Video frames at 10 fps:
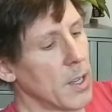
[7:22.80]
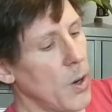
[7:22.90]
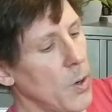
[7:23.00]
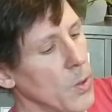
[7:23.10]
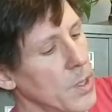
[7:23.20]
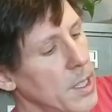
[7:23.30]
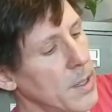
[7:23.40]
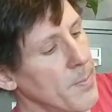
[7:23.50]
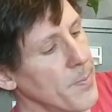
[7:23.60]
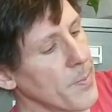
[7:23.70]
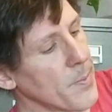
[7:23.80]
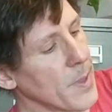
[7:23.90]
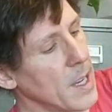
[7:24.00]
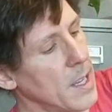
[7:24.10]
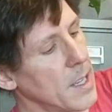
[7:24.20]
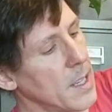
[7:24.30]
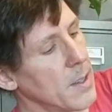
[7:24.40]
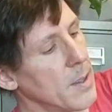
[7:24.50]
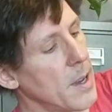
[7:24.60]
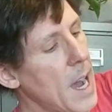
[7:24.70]
hold
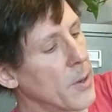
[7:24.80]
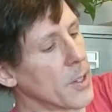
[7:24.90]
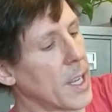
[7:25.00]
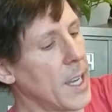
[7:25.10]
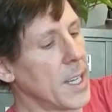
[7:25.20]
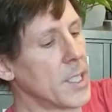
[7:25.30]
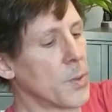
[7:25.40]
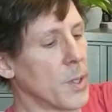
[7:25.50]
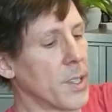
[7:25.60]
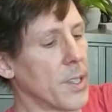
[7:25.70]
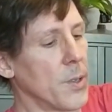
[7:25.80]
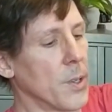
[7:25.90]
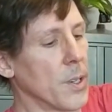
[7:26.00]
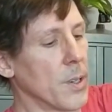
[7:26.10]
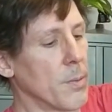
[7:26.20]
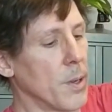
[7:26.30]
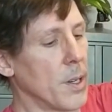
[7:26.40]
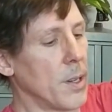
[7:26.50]
the outer cage with your